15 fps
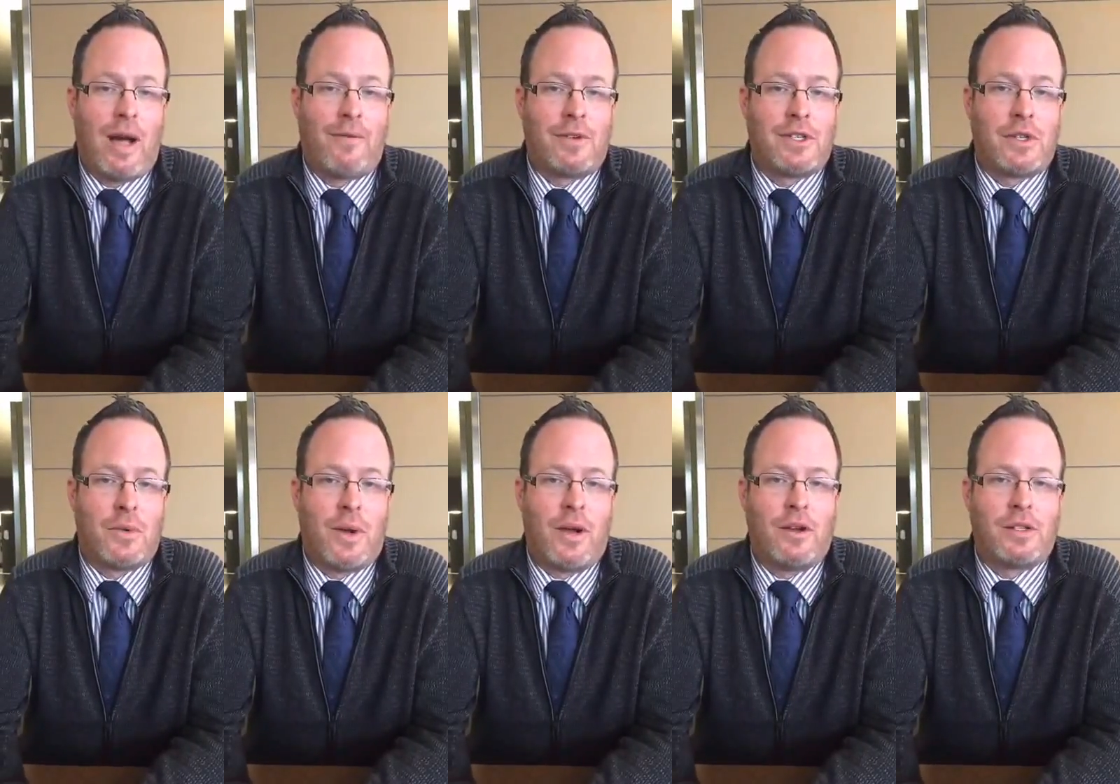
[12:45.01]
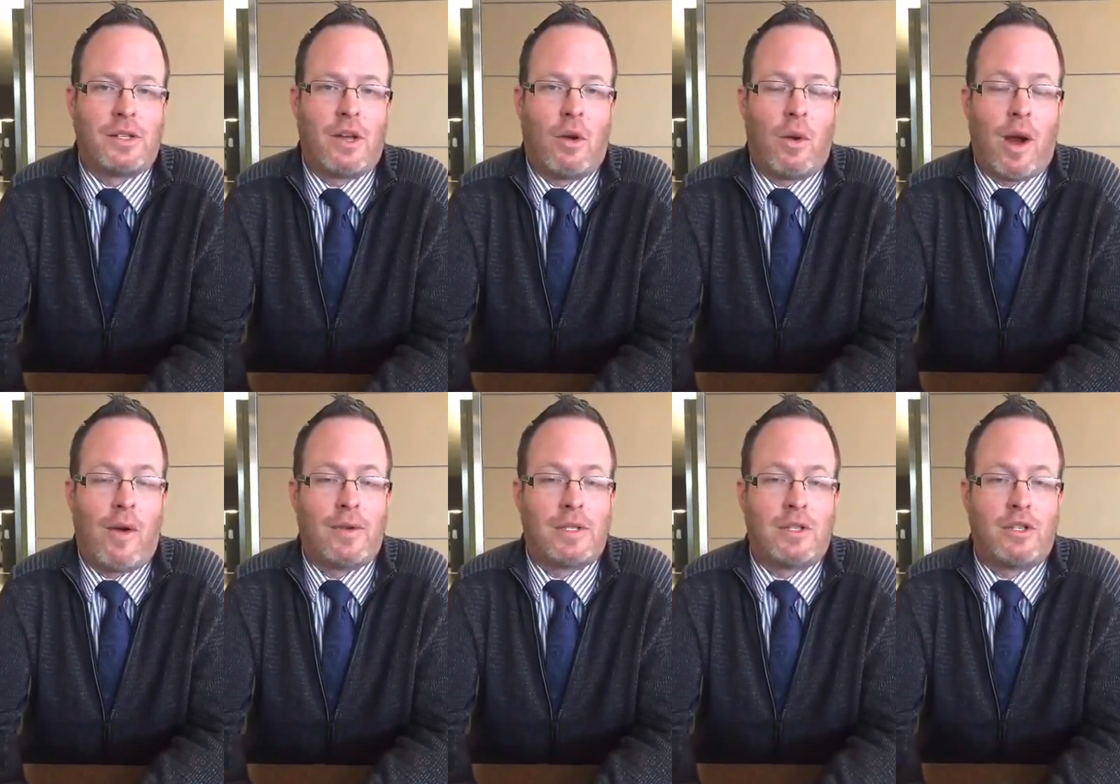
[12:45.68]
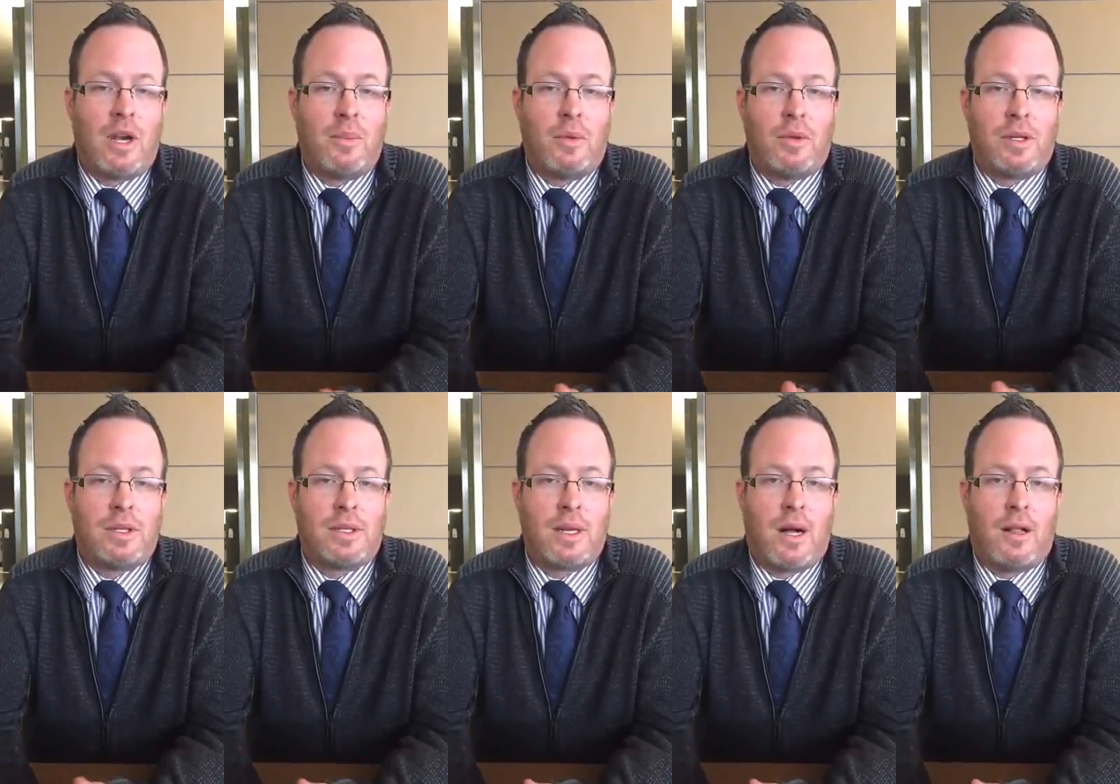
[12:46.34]
conference mm-hmm. three years ago where I was a
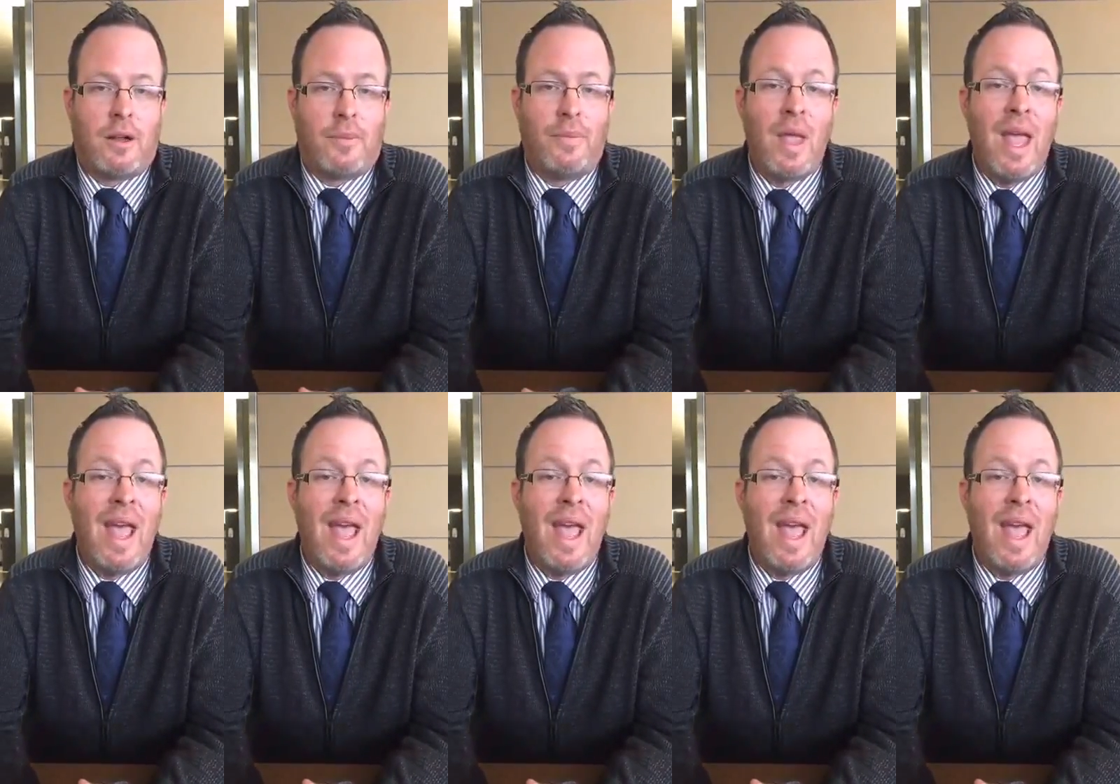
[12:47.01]
Chamberlain Scholar.